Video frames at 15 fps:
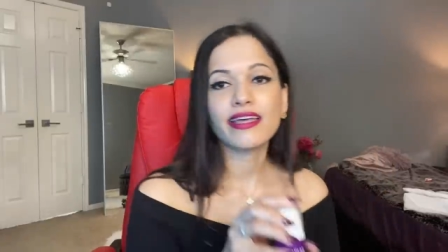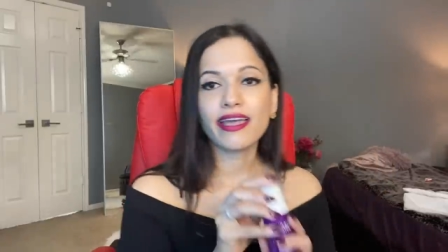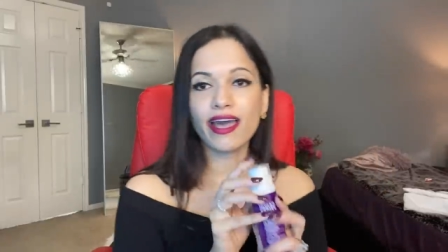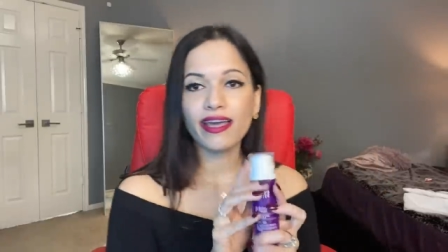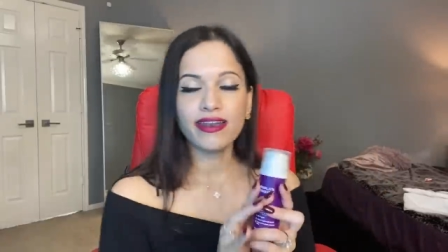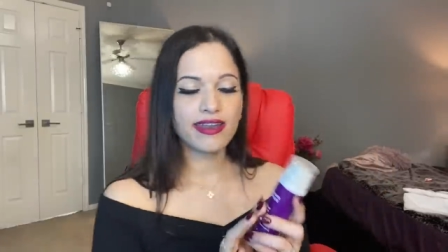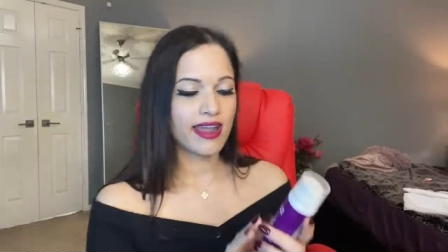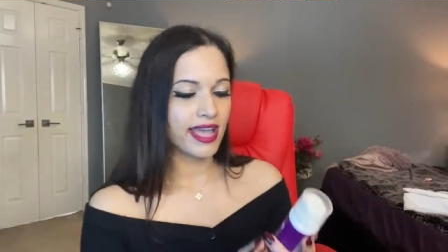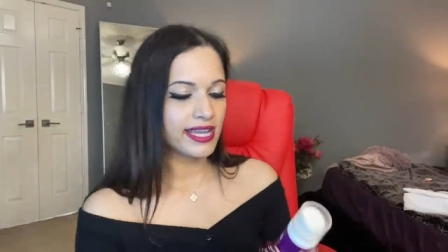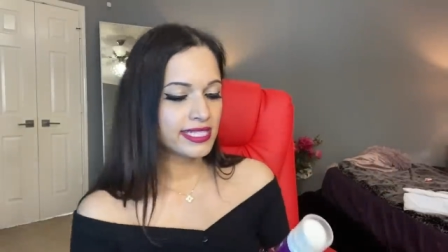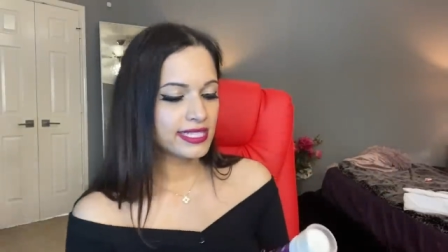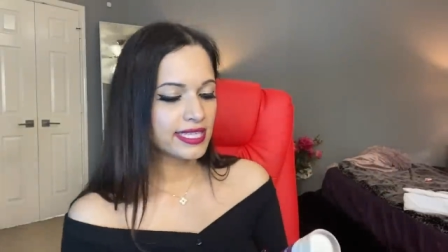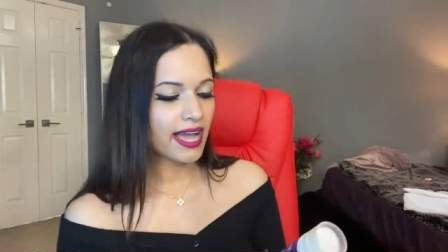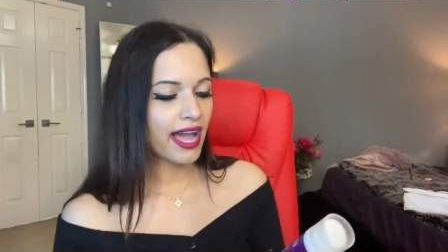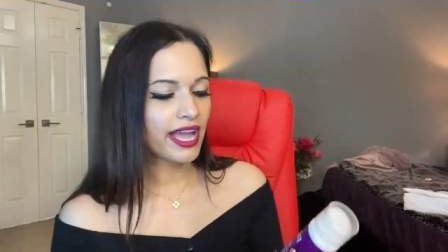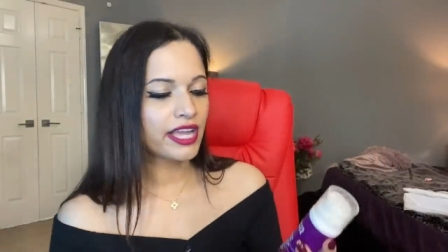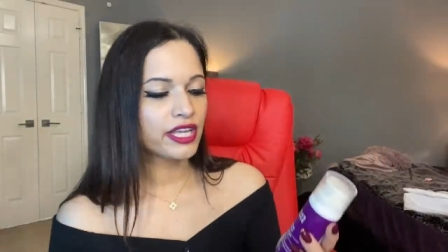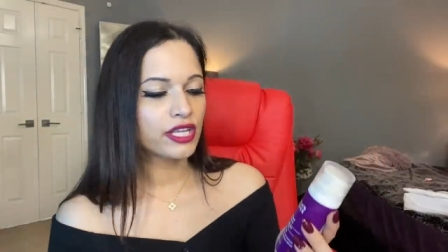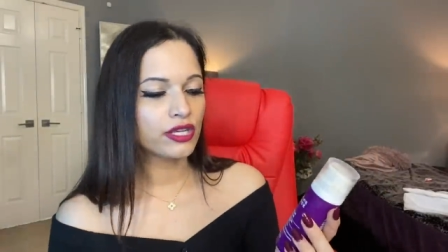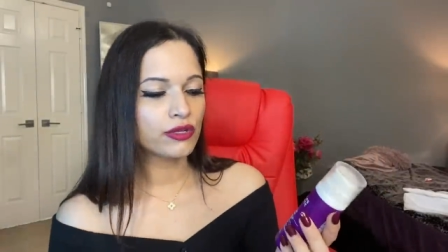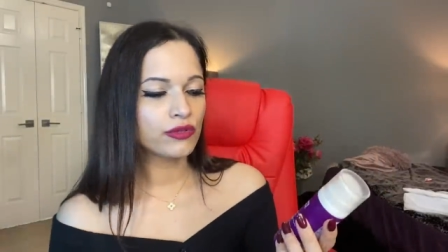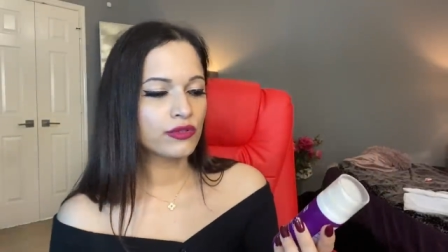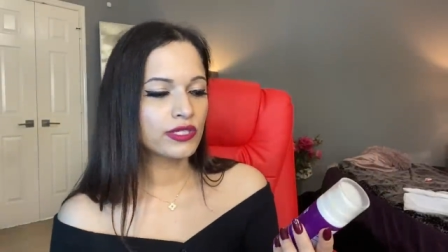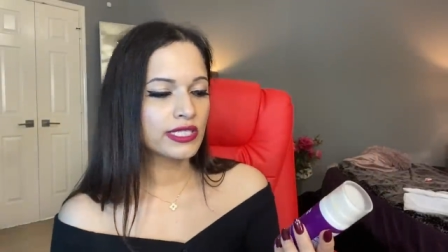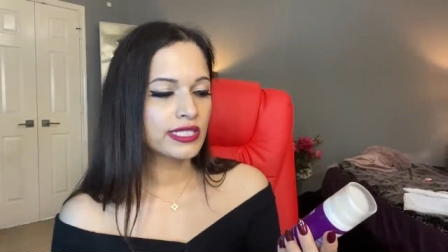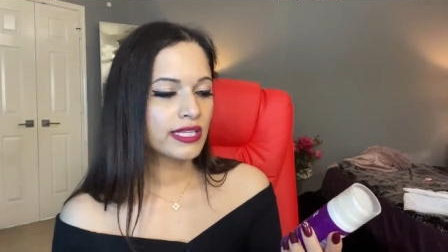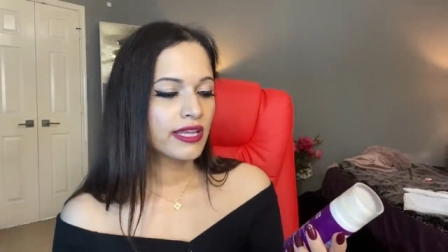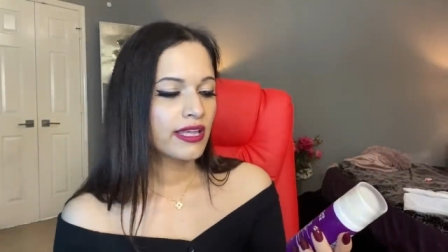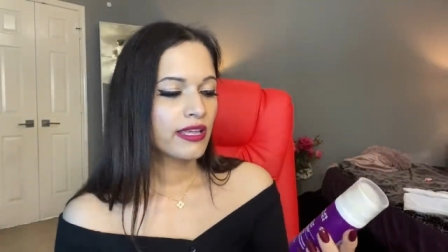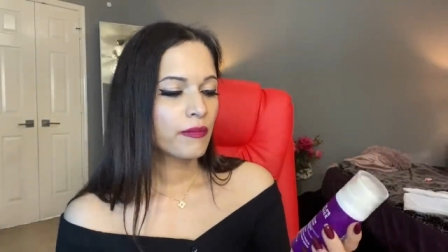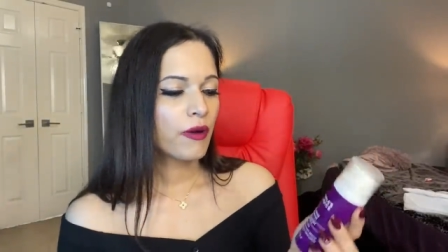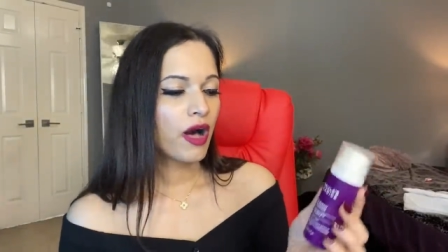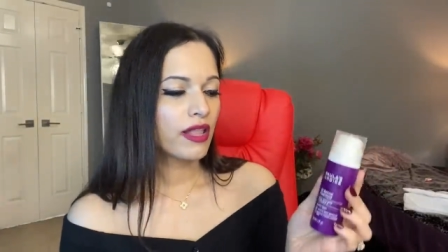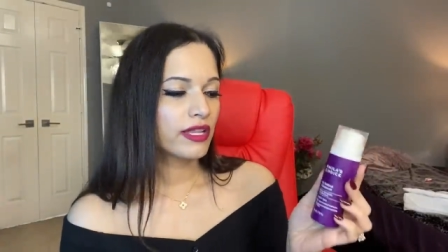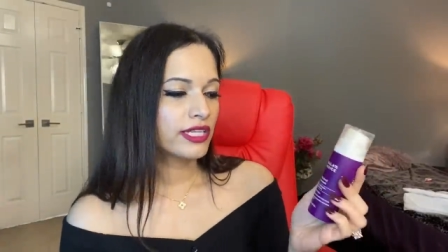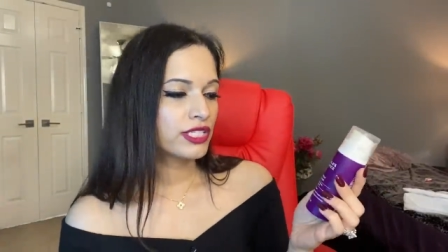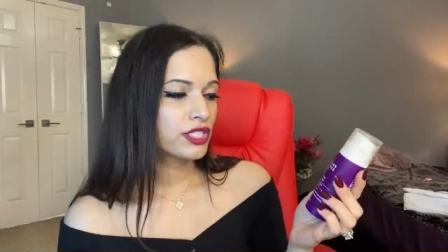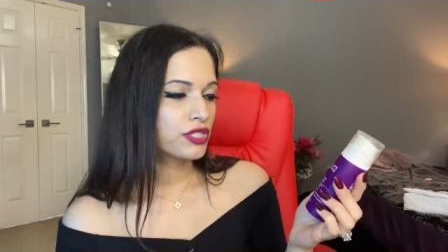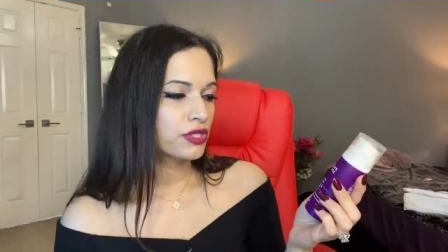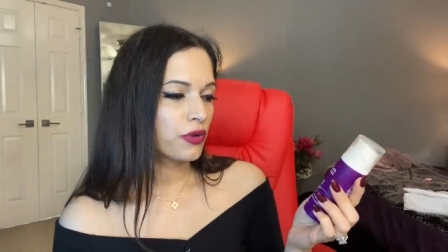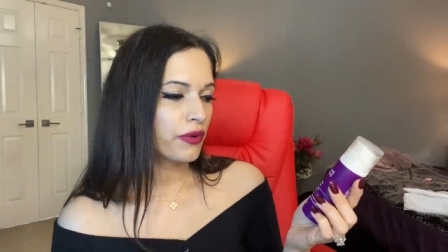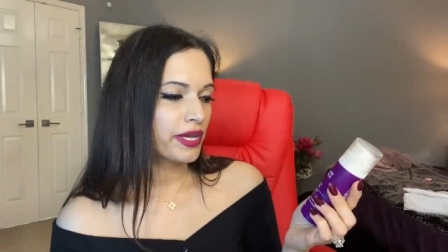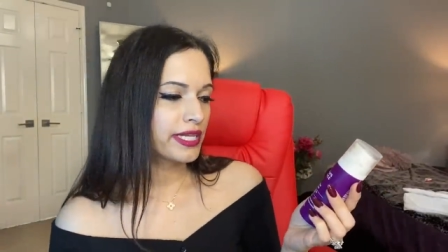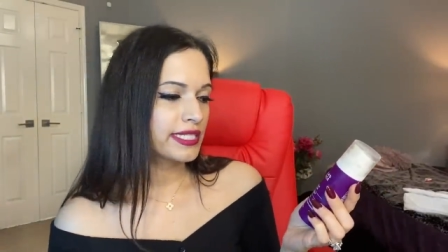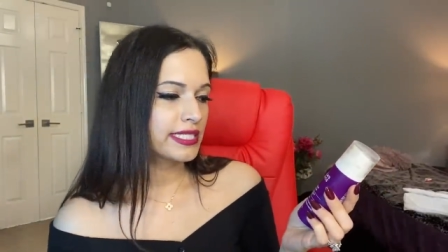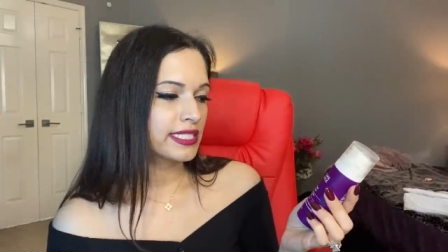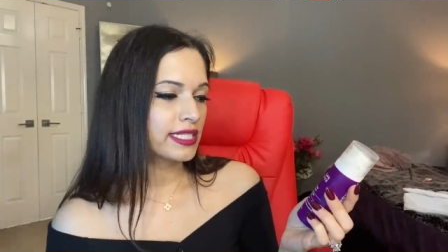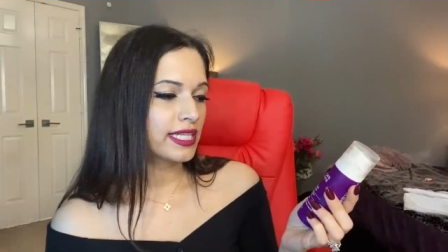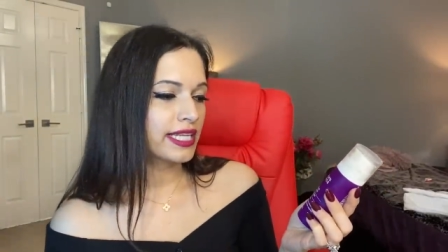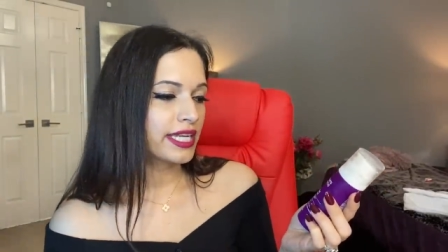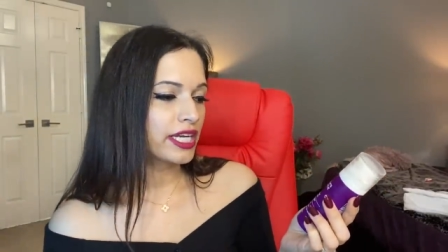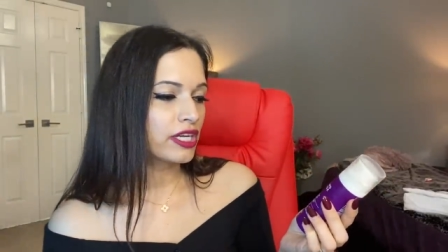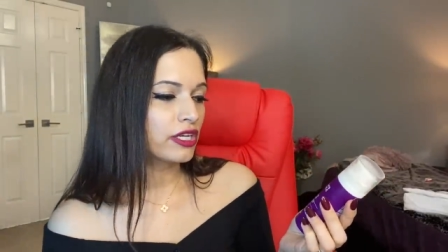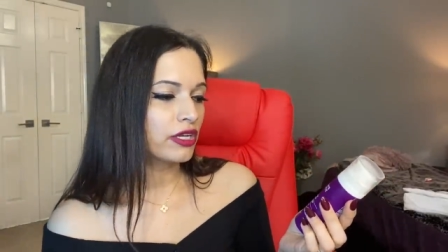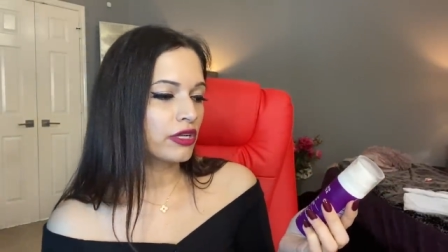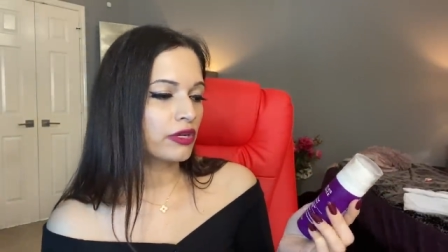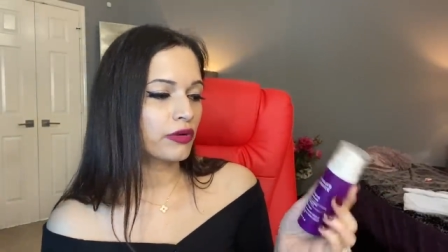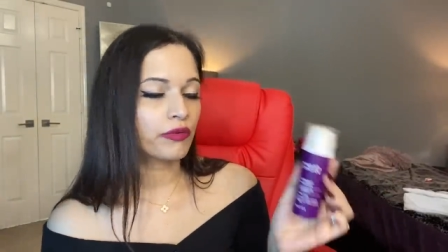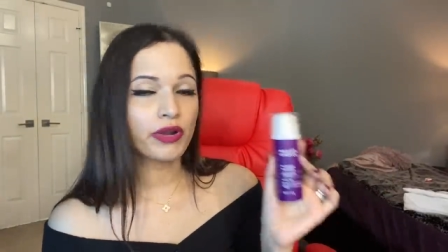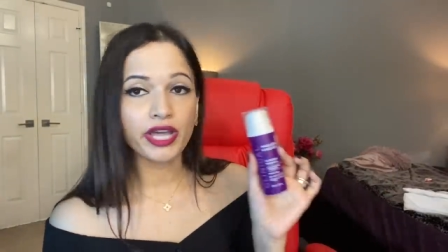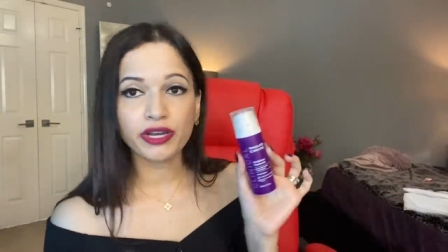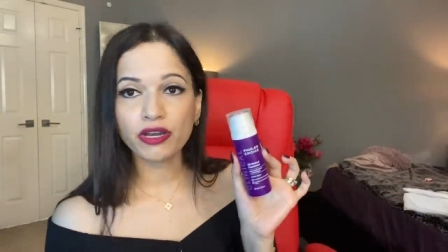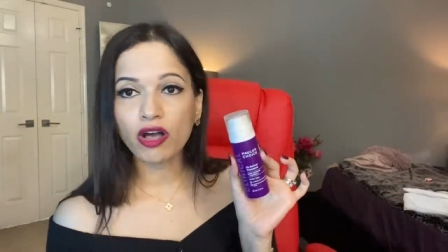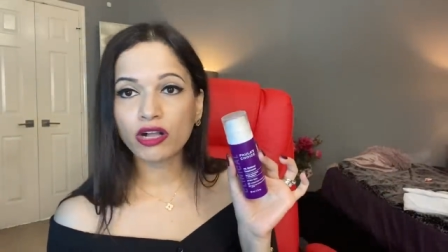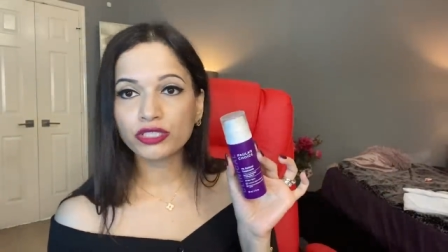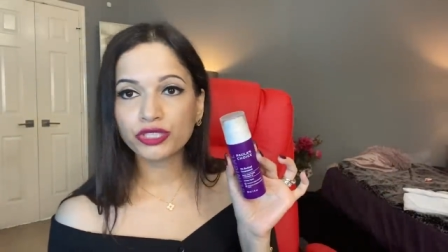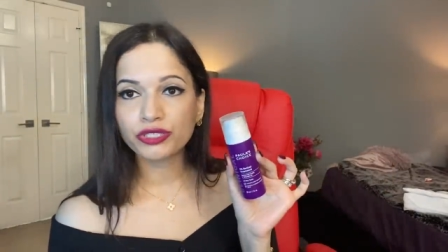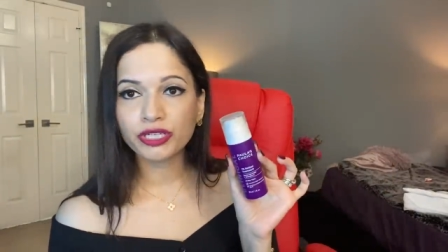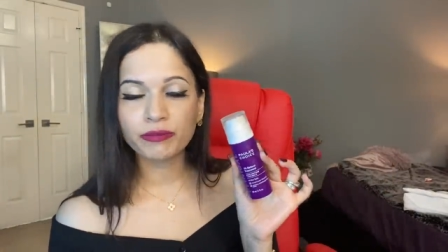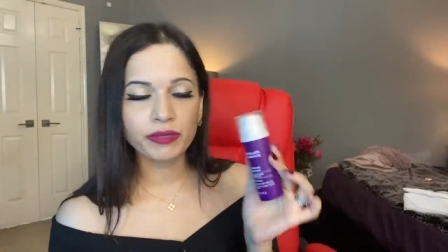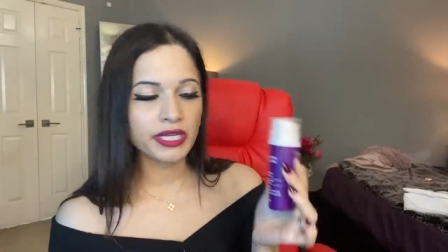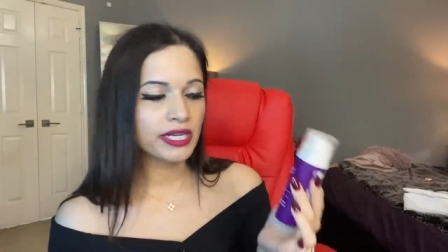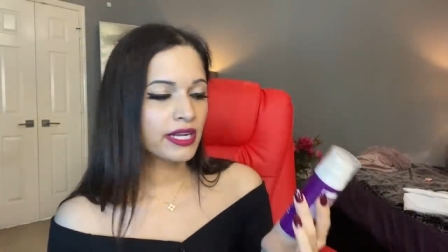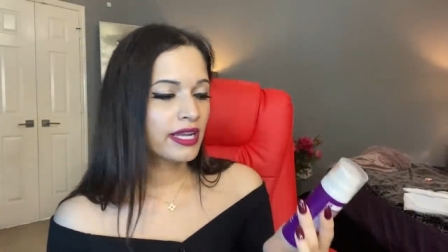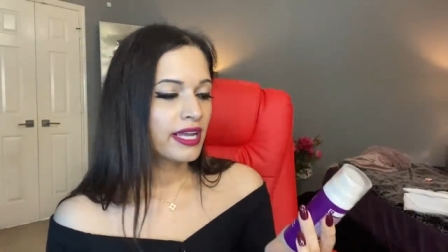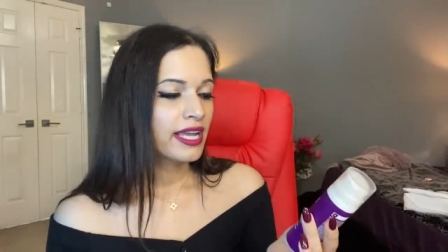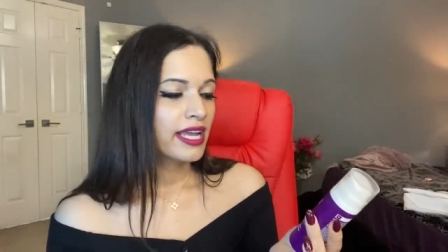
At night, I use Paula's Choice Clinical Retinol Treatment.